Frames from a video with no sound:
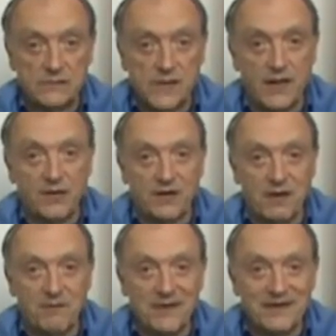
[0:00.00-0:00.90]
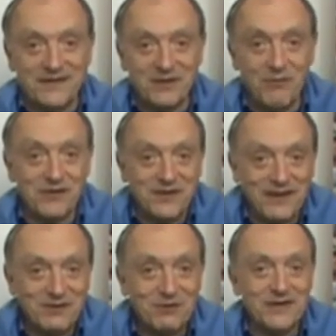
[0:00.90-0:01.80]
He looked at me, he said, what should
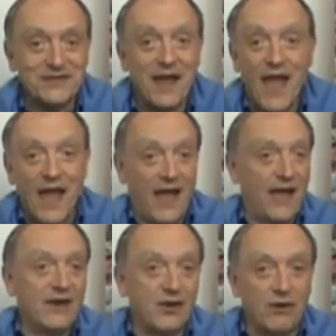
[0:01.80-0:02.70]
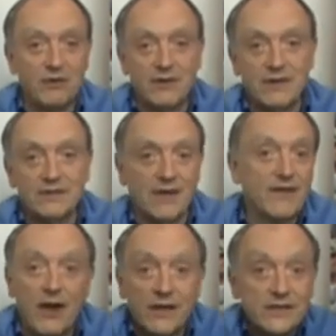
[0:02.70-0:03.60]
I do? I said, I don't know, tell
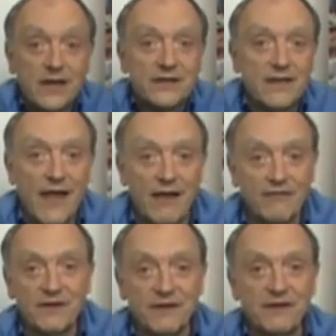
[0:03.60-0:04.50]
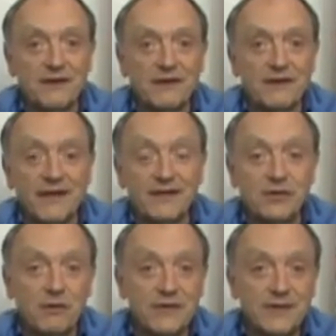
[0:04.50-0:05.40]
the audience not to laugh. And
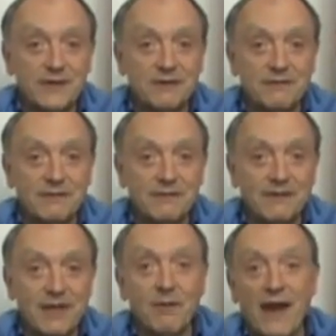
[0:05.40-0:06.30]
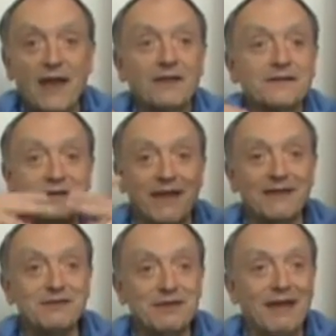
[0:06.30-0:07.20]
so he did. He went out on
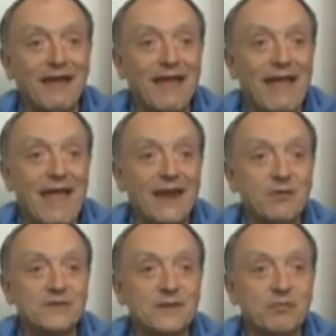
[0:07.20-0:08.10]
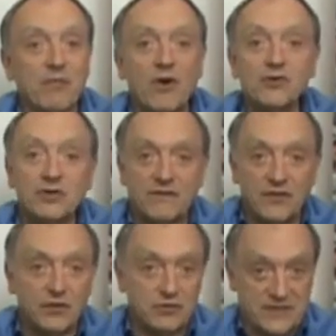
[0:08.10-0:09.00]
stage, and it was the promotion of
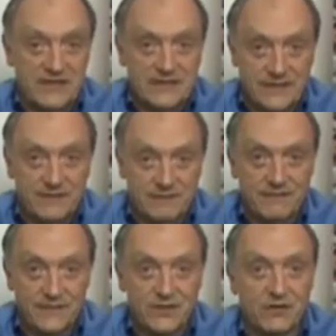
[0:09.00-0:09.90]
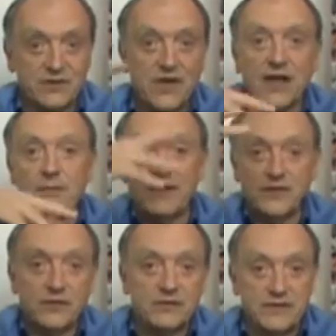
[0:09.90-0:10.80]
the new season. So he's talking about
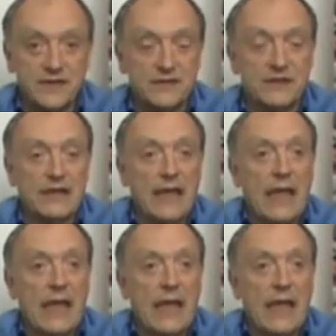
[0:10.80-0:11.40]
the new season.